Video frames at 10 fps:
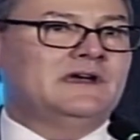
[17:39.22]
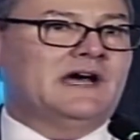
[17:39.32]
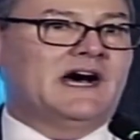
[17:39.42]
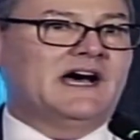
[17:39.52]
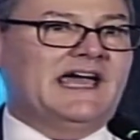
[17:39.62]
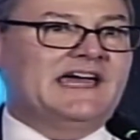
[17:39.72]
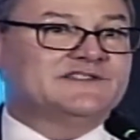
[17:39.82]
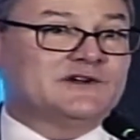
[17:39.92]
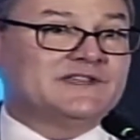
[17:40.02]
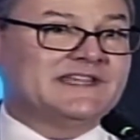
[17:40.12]
and
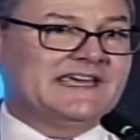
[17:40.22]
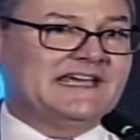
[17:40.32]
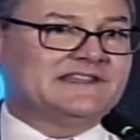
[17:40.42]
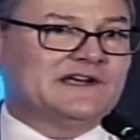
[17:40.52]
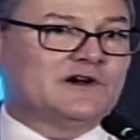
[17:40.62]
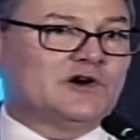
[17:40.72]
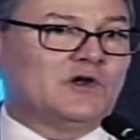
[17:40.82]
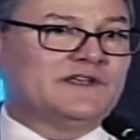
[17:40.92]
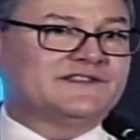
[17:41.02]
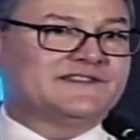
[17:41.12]
so that their
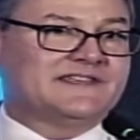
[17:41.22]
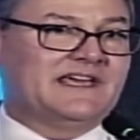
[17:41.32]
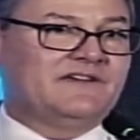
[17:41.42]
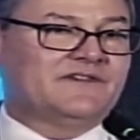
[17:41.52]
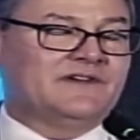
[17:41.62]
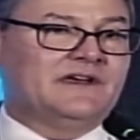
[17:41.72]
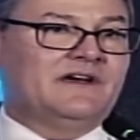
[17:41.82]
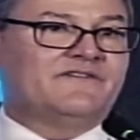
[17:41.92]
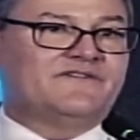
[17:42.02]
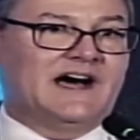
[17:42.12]
goal is to save
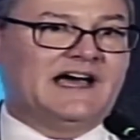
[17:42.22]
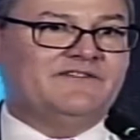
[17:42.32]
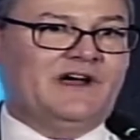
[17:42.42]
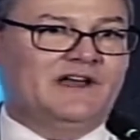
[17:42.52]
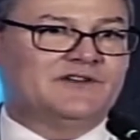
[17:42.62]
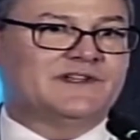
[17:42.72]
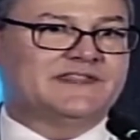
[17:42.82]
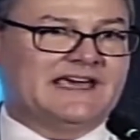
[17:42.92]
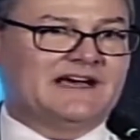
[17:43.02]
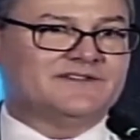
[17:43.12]

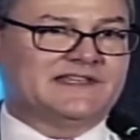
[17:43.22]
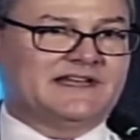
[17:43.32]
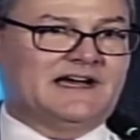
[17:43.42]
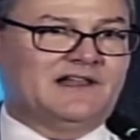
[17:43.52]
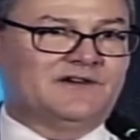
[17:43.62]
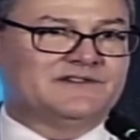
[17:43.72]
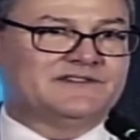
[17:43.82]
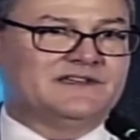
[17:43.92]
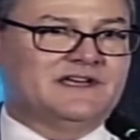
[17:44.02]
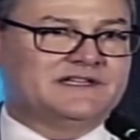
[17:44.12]

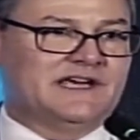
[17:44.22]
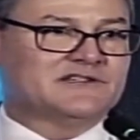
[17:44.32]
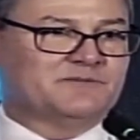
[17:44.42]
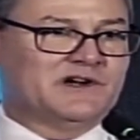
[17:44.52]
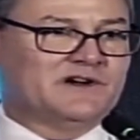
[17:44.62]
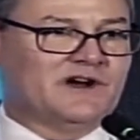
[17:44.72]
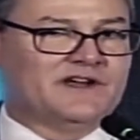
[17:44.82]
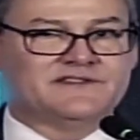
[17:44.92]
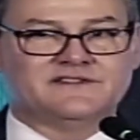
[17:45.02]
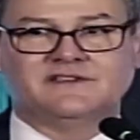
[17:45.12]
$500,000 in textbook
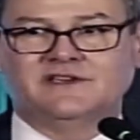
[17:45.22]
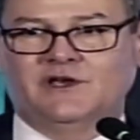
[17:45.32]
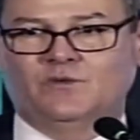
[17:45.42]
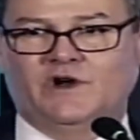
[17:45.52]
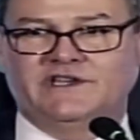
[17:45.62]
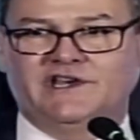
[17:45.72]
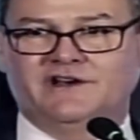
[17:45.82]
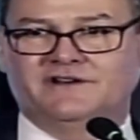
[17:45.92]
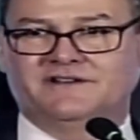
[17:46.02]
costs in 1 year.